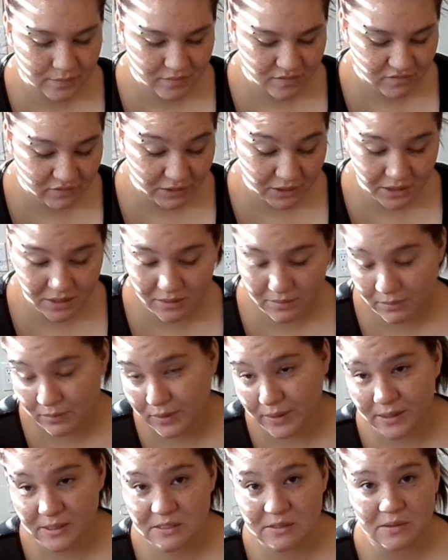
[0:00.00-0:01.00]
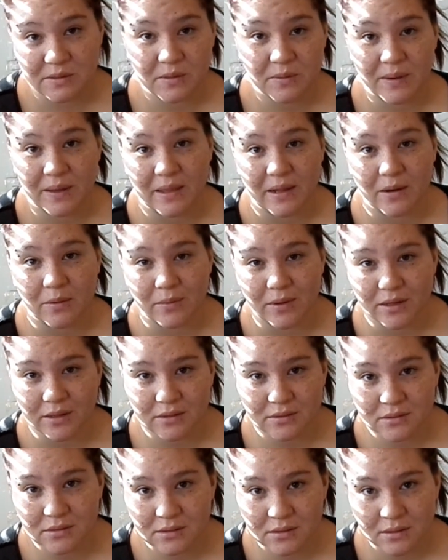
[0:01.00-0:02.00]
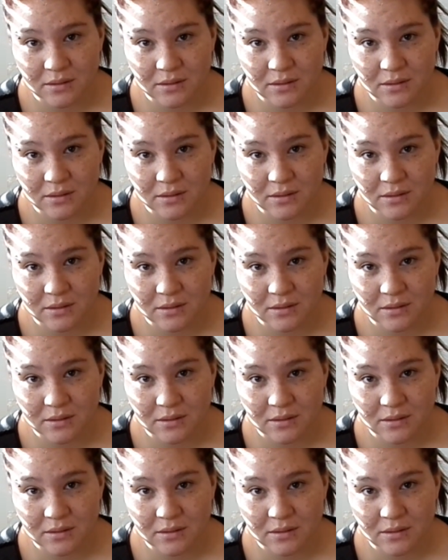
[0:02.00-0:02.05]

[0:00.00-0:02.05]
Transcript: very impressed with the way that it works.